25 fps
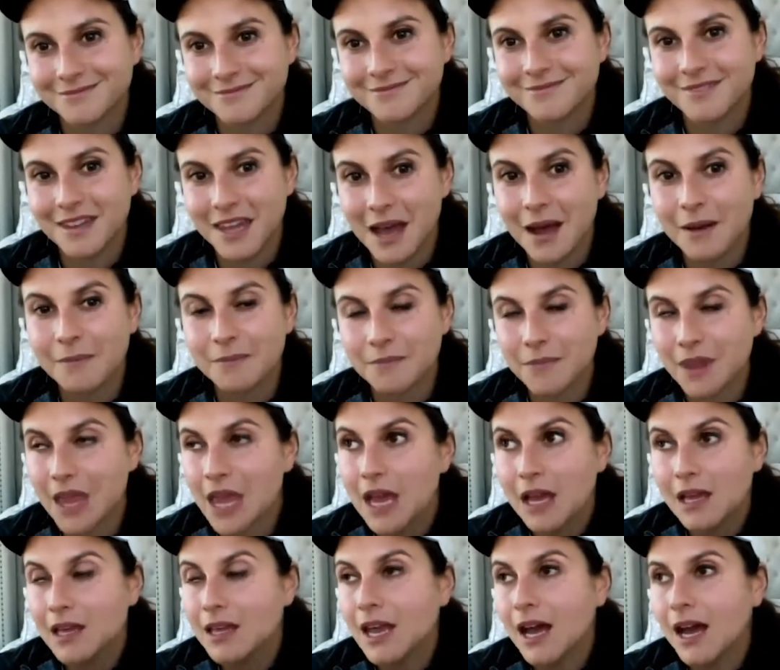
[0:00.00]
Yeah.
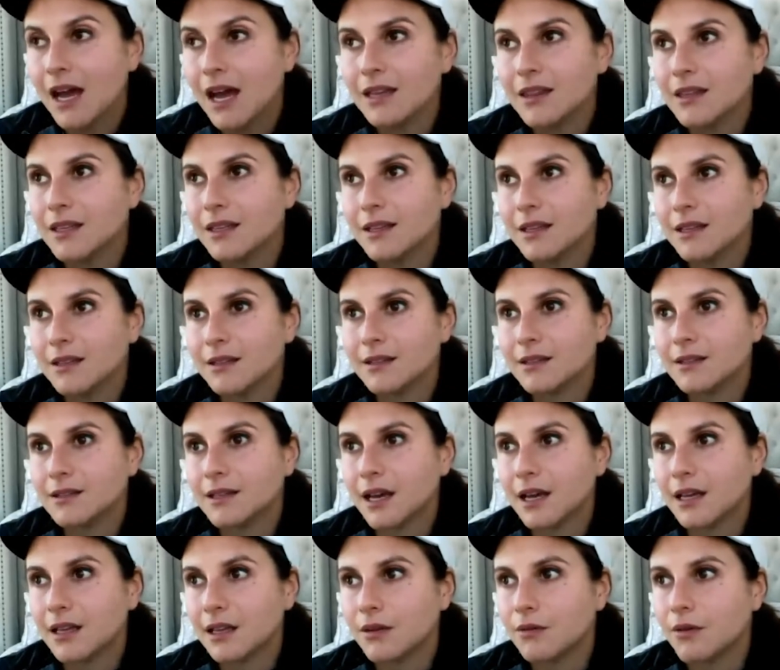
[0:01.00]
Yeah, I think that's
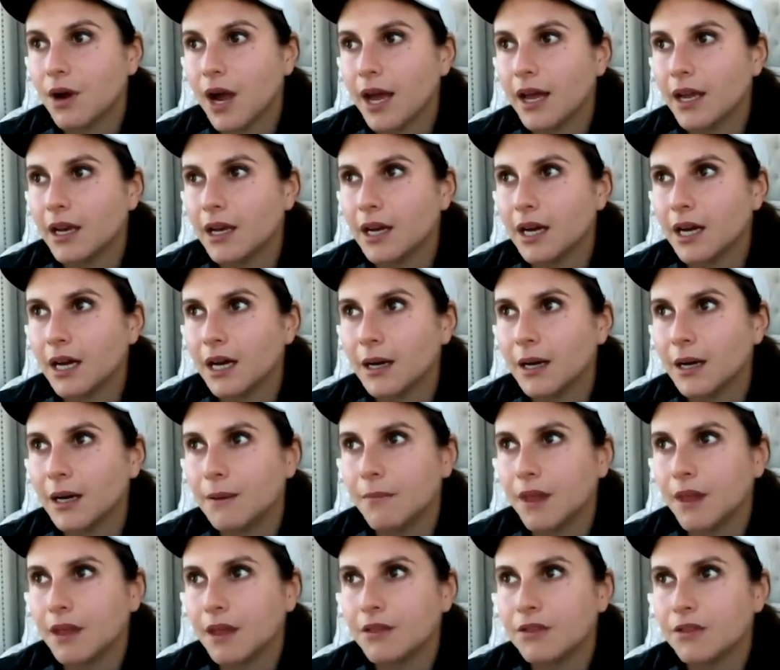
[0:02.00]
exactly right.
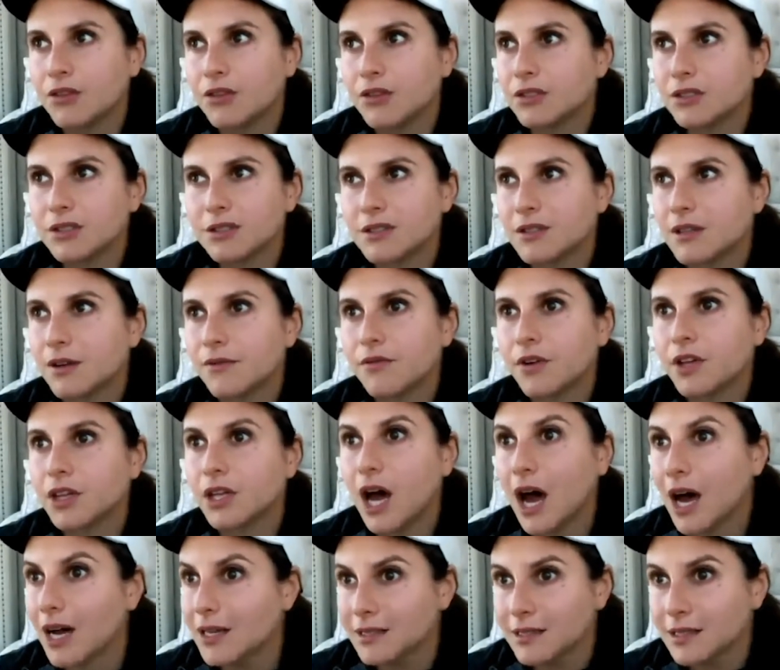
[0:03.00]
Just the
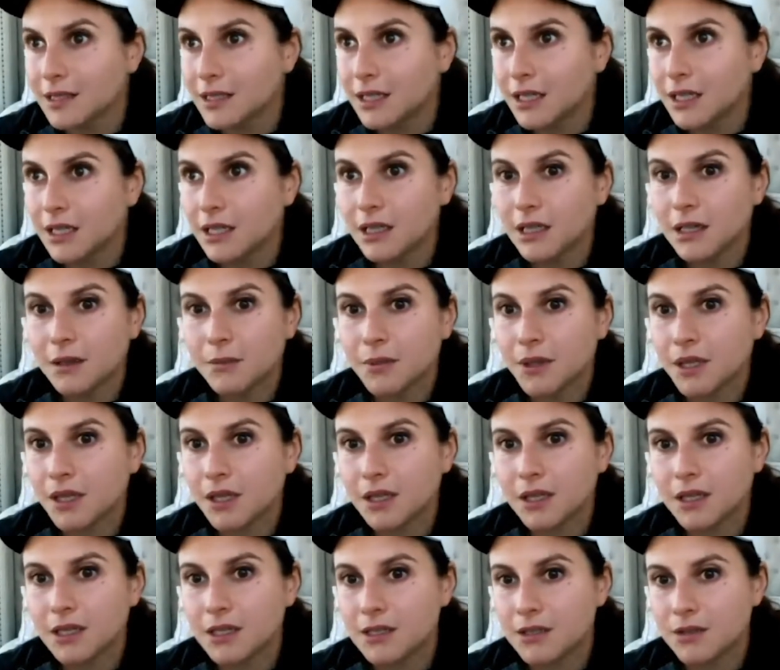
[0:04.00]
velocity, the
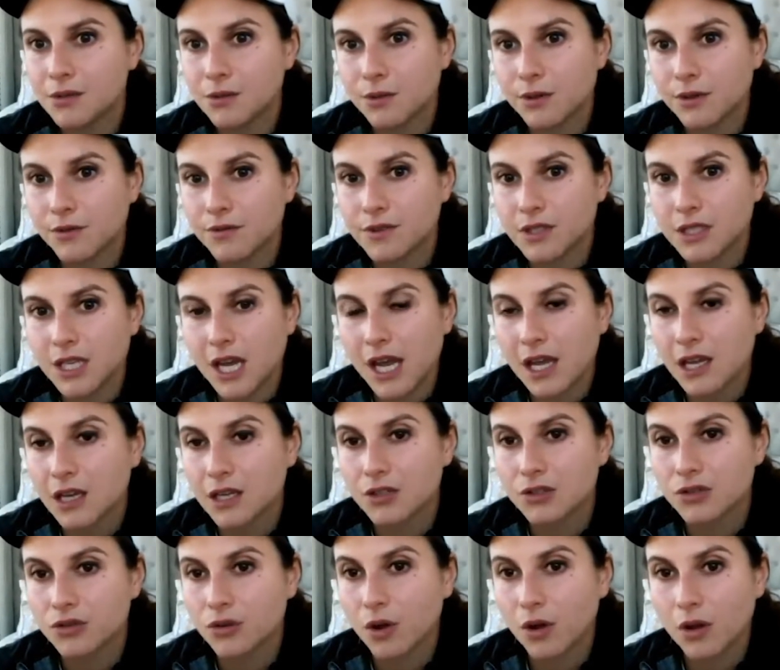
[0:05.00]
ability to sort of take
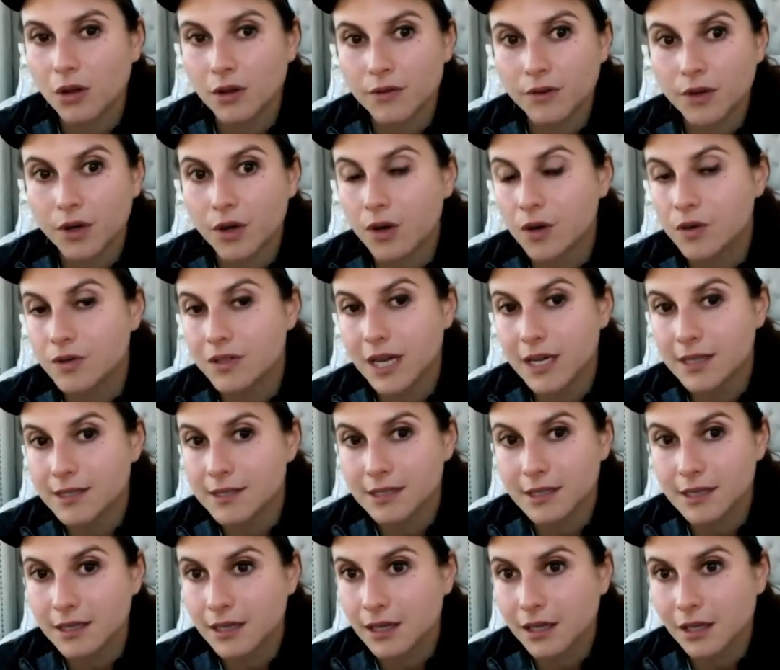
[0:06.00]
control of your own
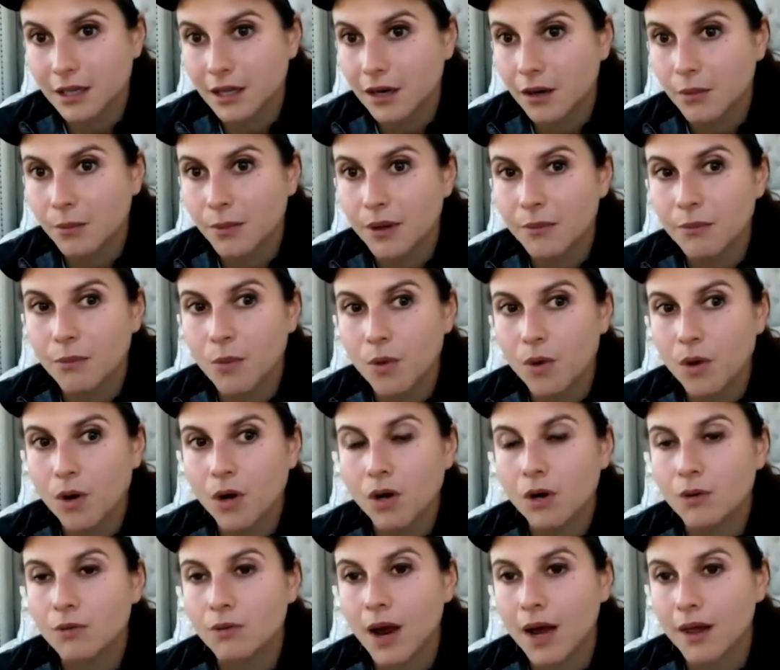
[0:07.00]
destiny a little bit
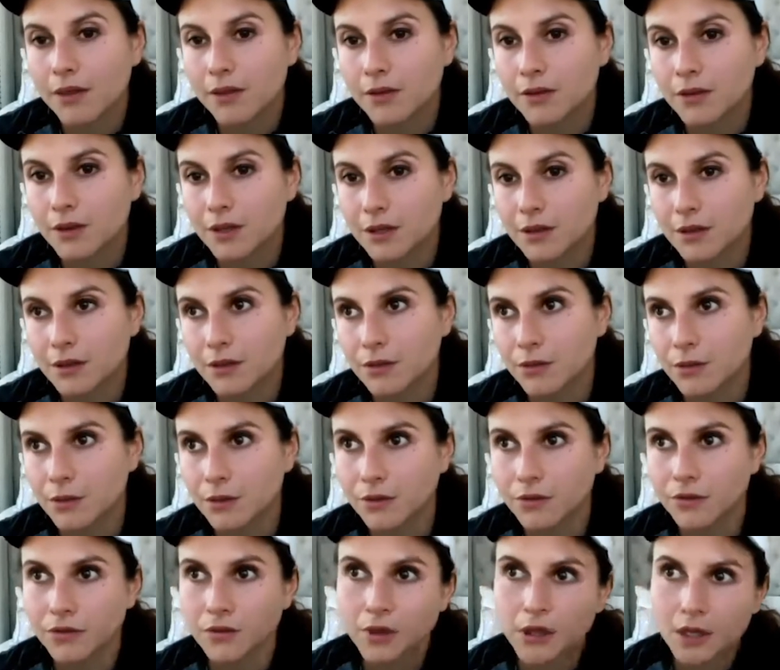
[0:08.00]
more rather than sort
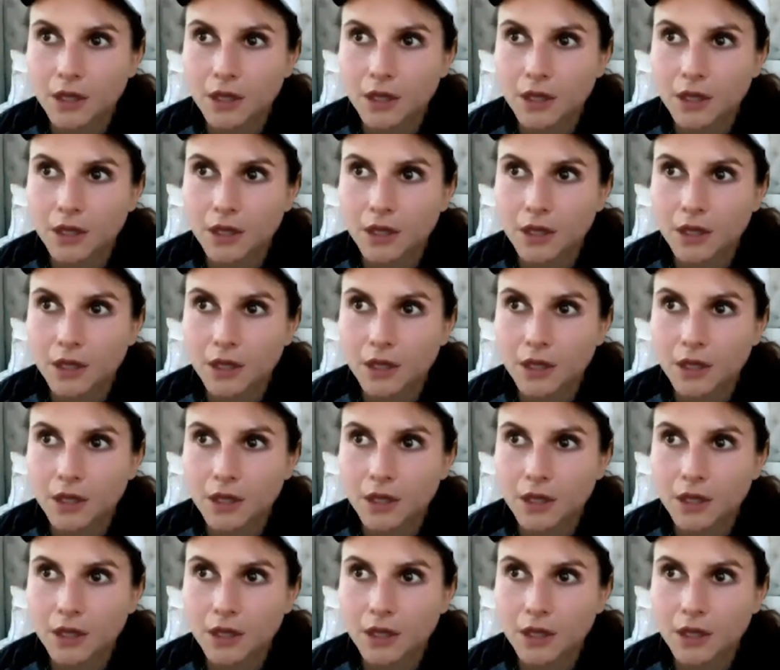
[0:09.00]
of,